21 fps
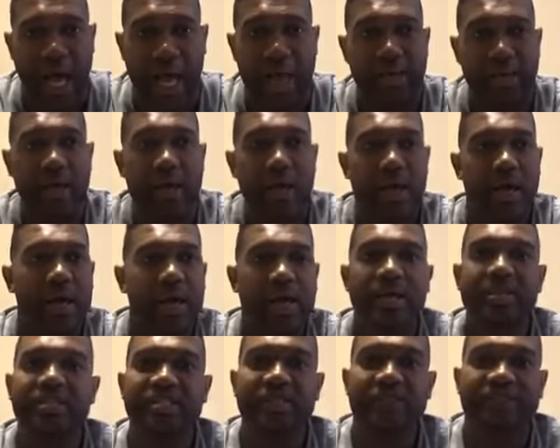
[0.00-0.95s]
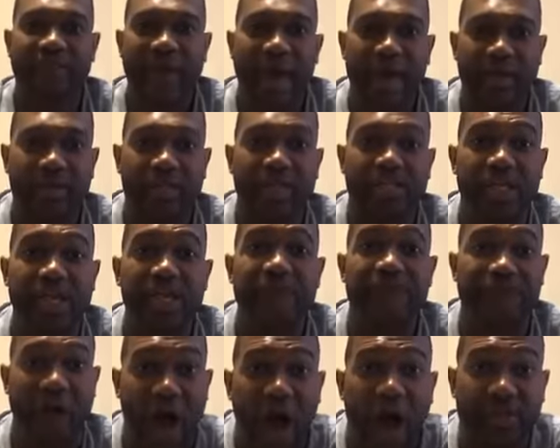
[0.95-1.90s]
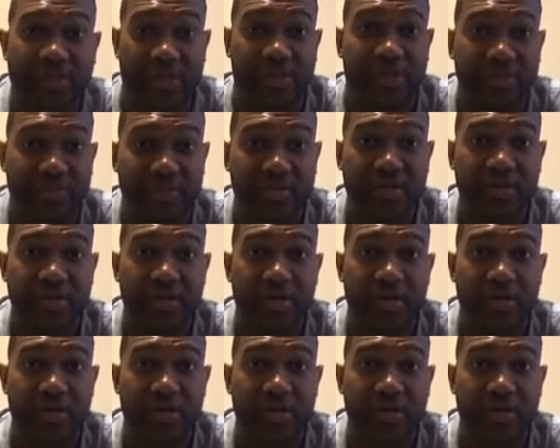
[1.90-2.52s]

not. It's the fact is he fathers.